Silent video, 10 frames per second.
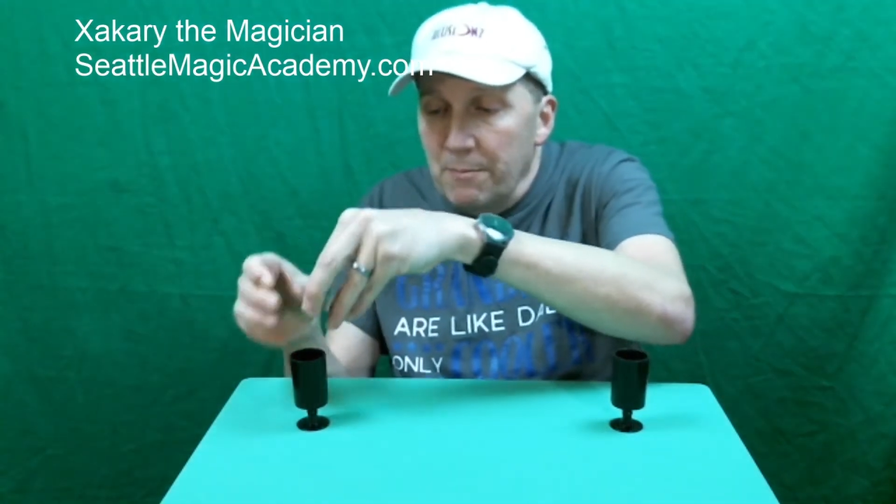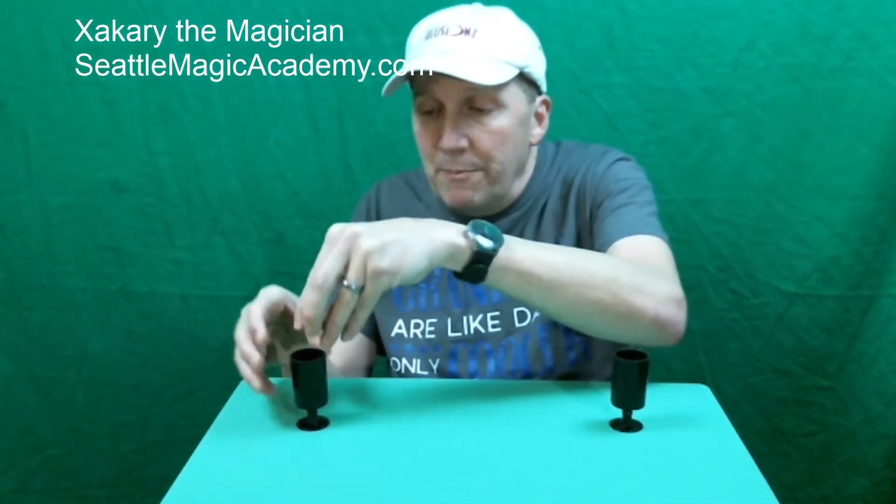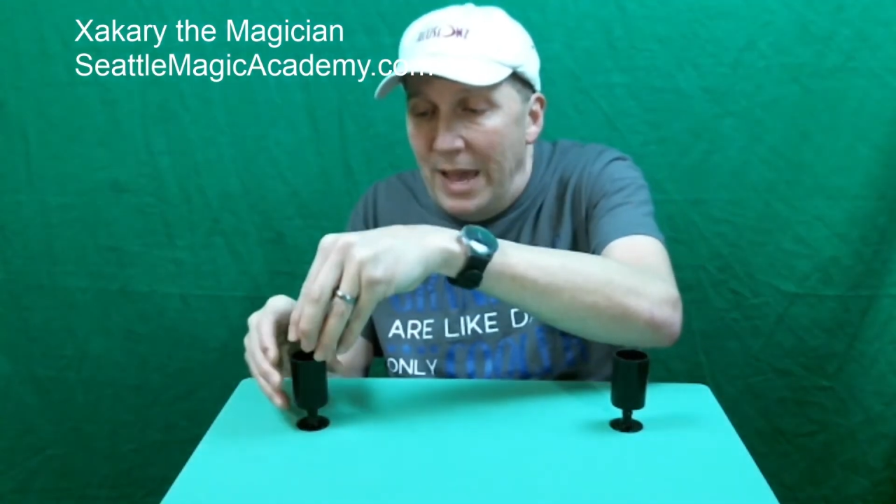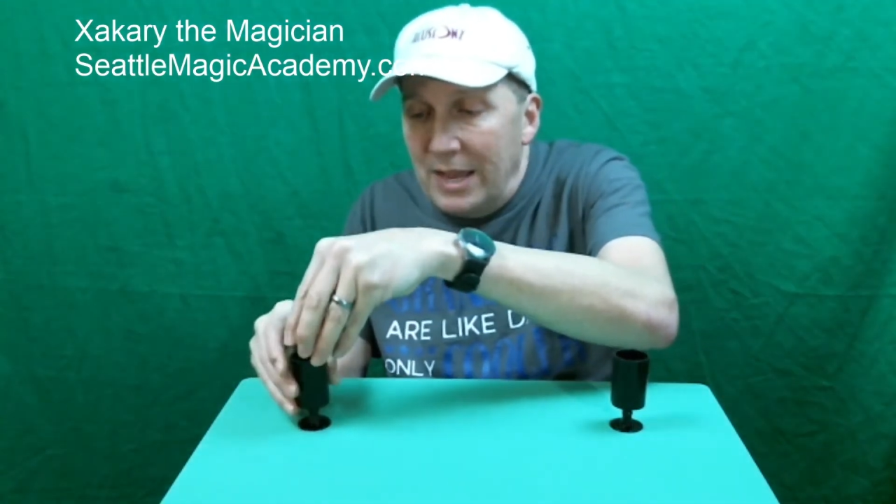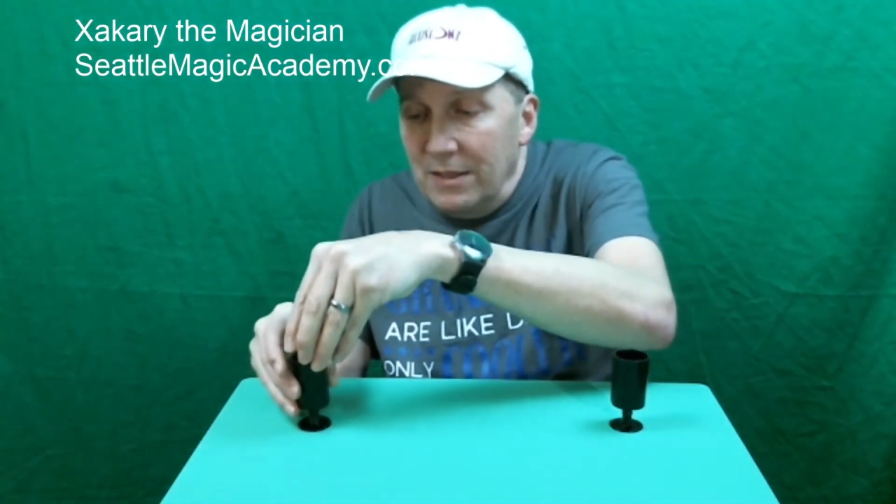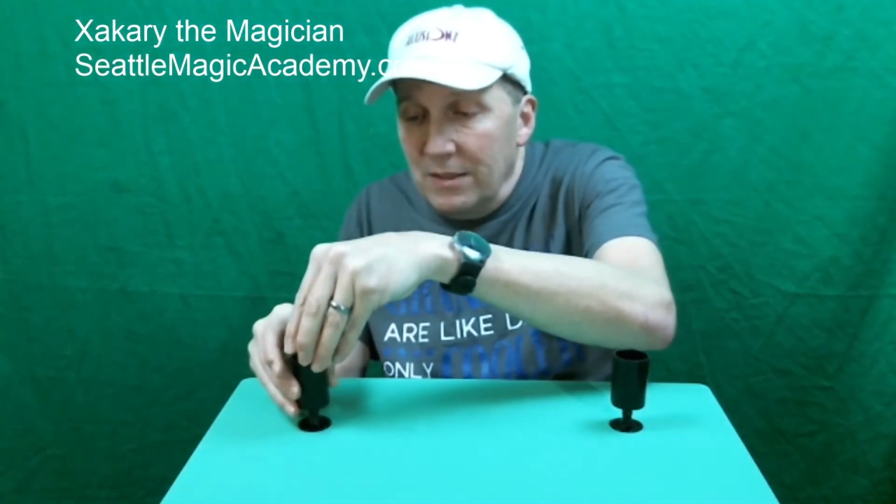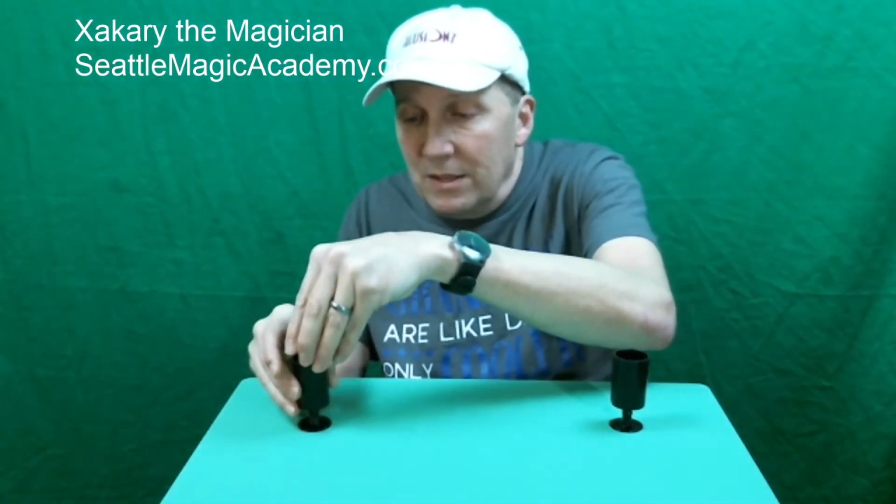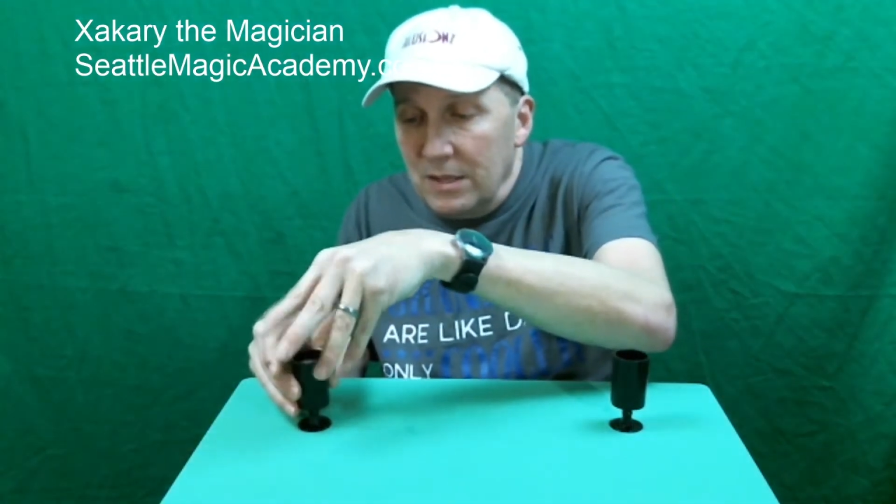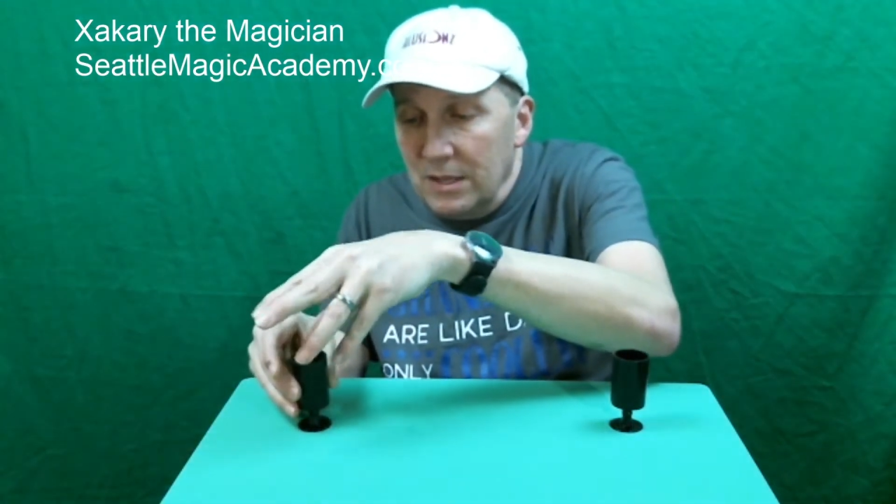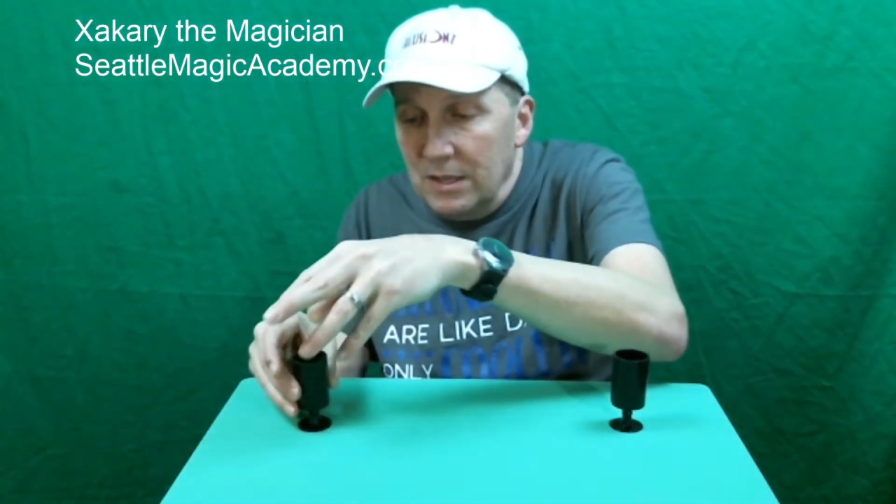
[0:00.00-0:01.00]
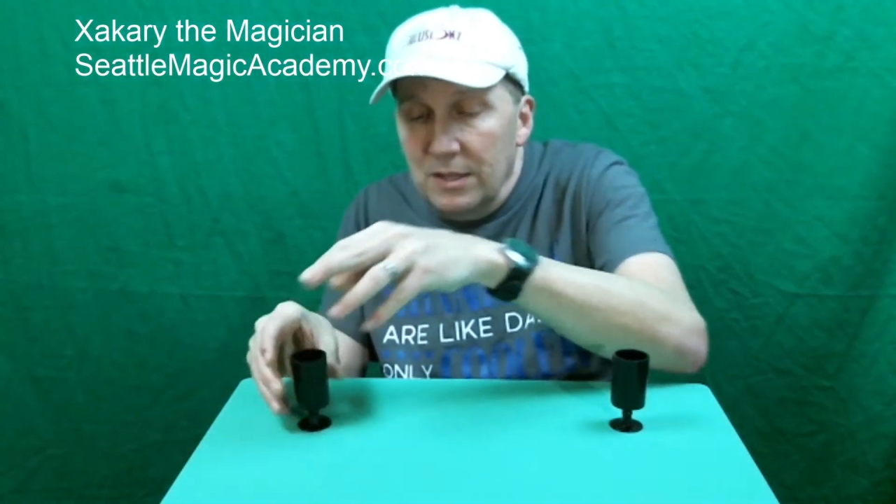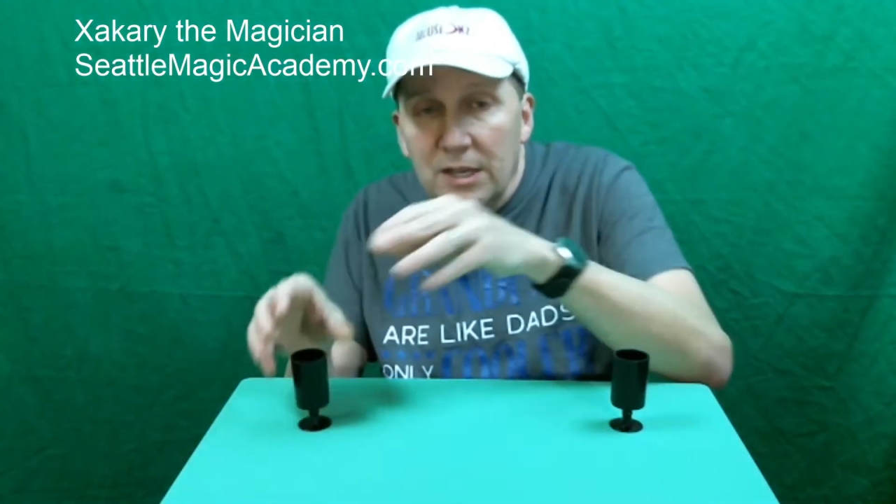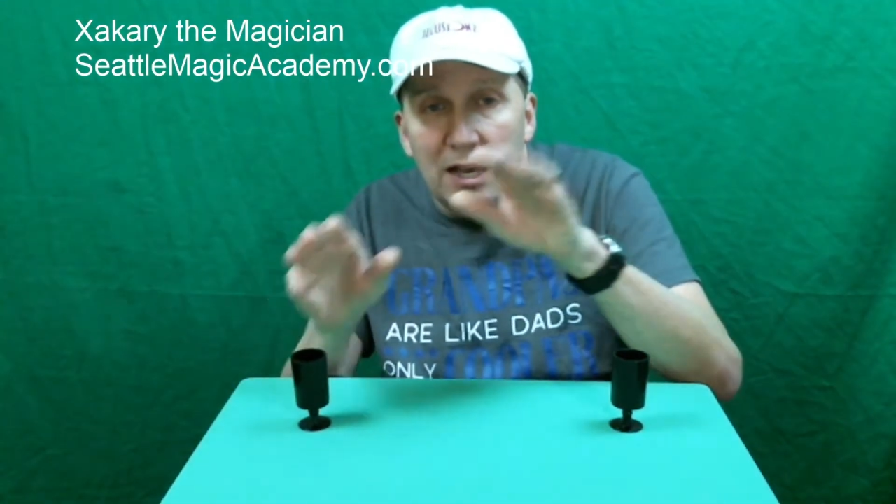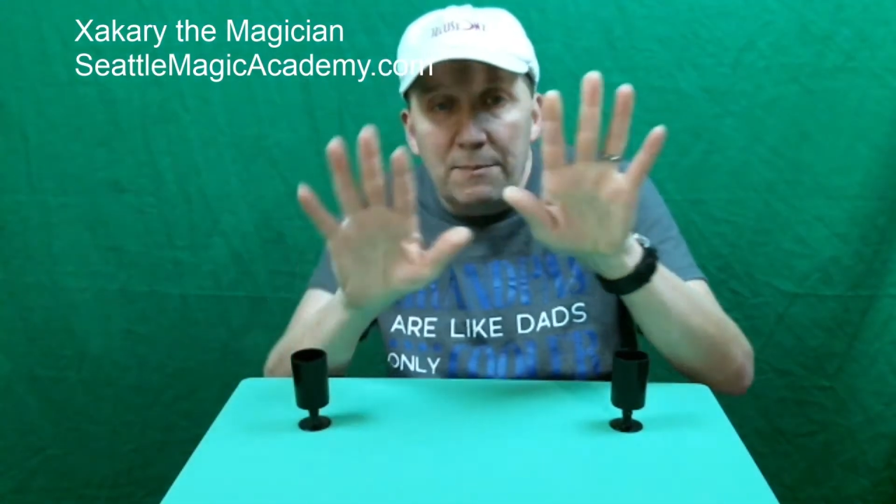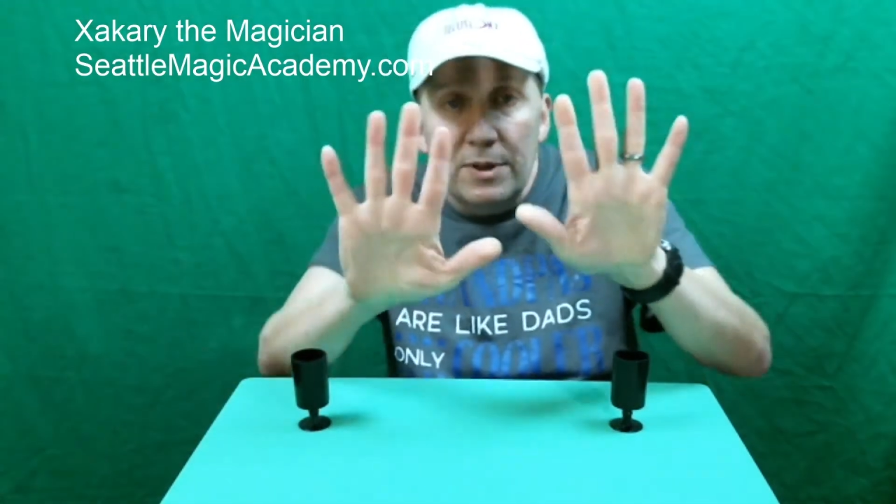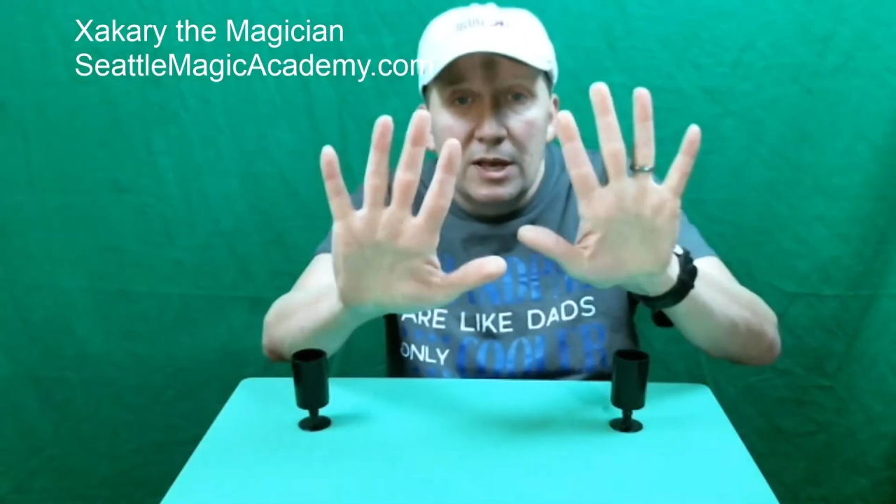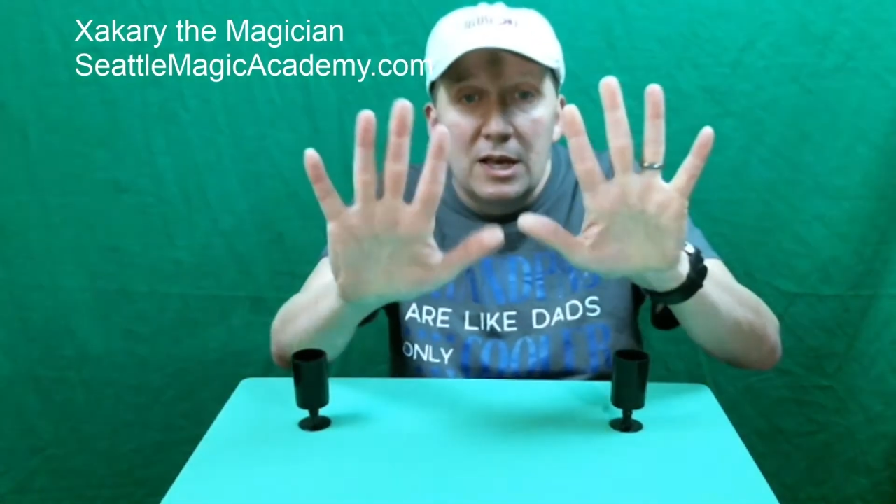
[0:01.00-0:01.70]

back in the in the cup.